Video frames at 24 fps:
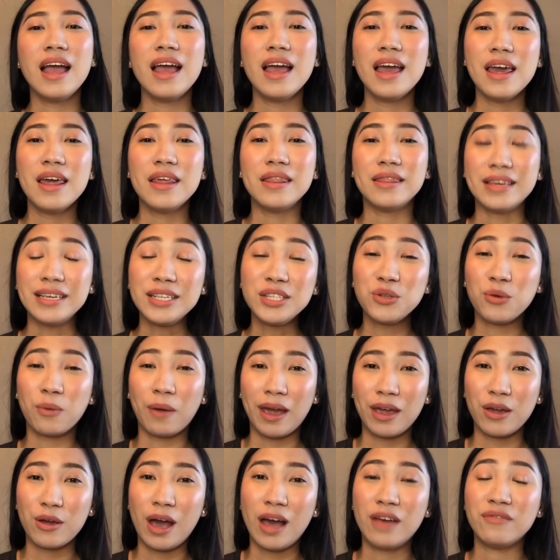This way
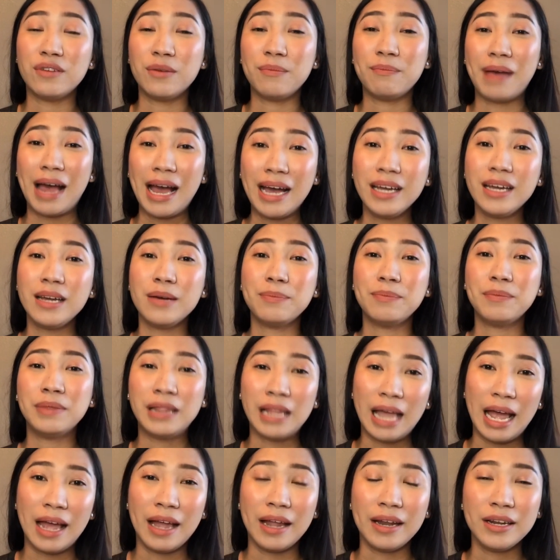you have a backup
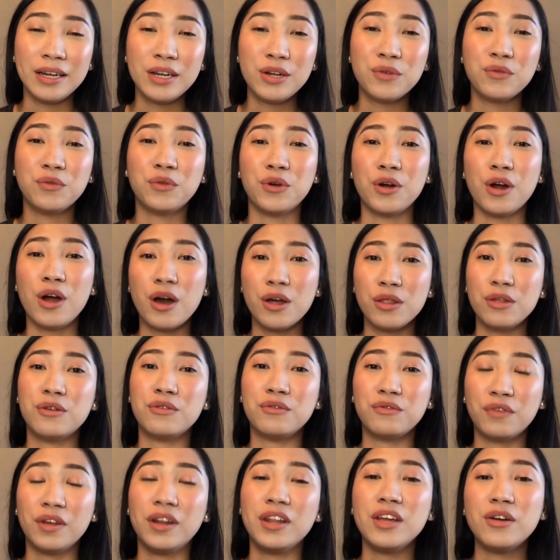plan for other
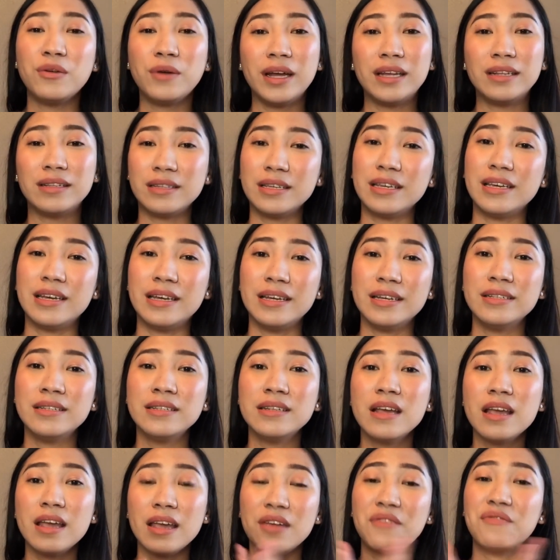video ideas
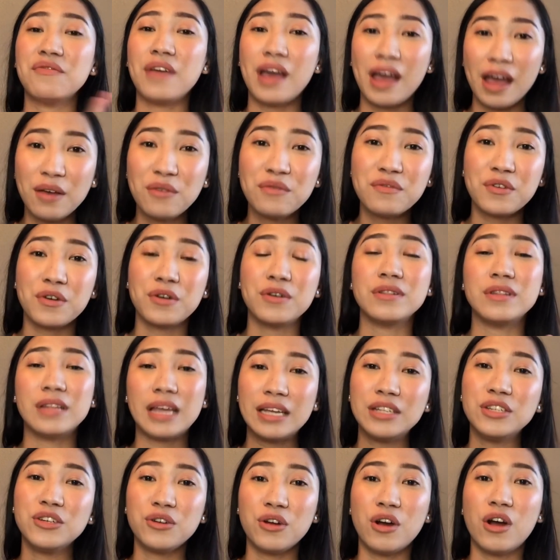if ever
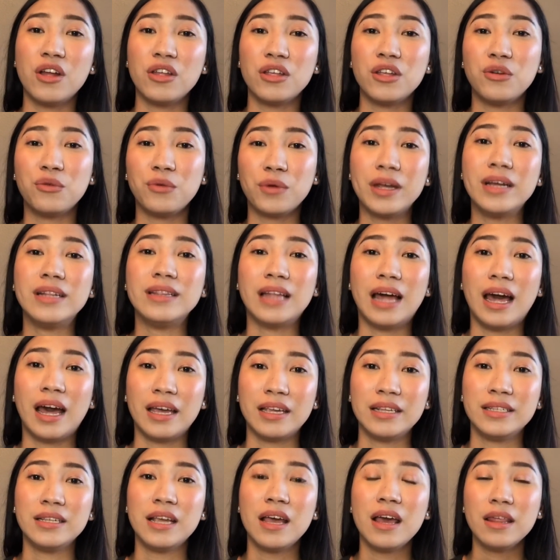later on you
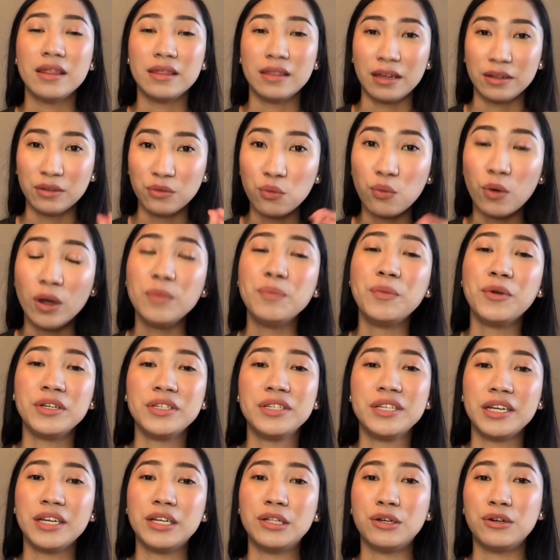realize that one
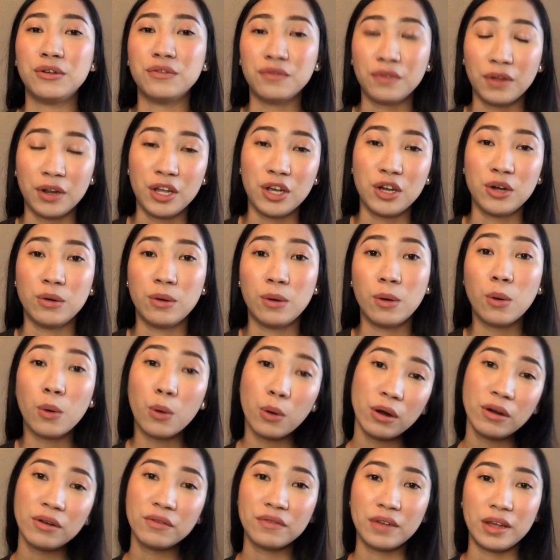particular video
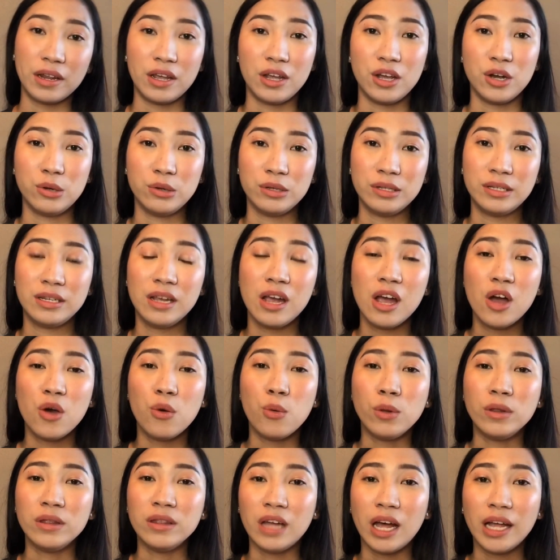or videos will
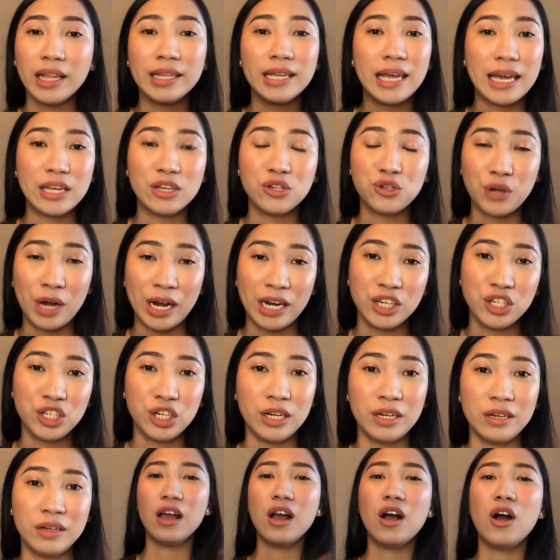not gain
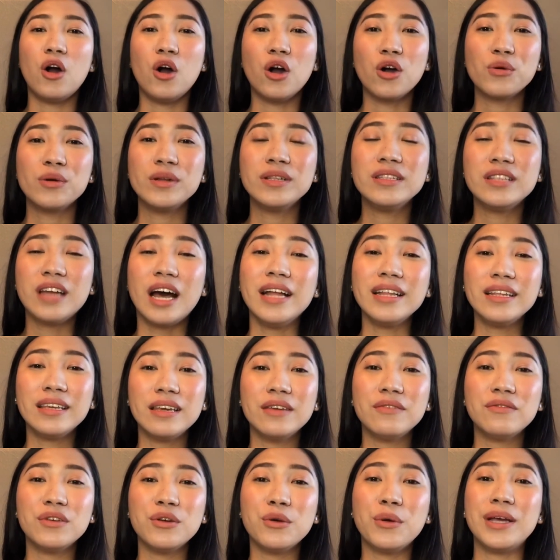traction or will not
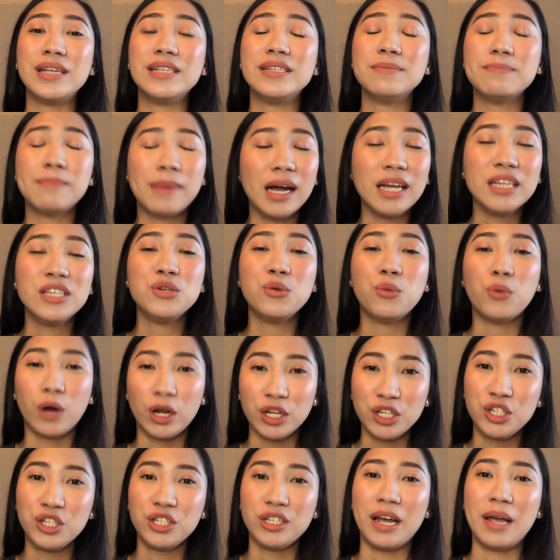give you as much
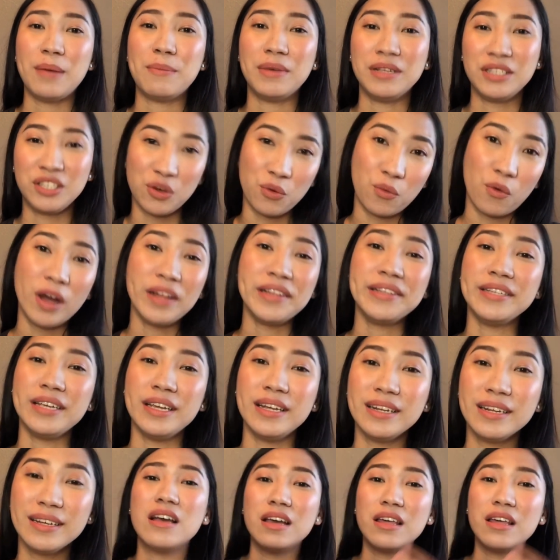watch time as you wanted.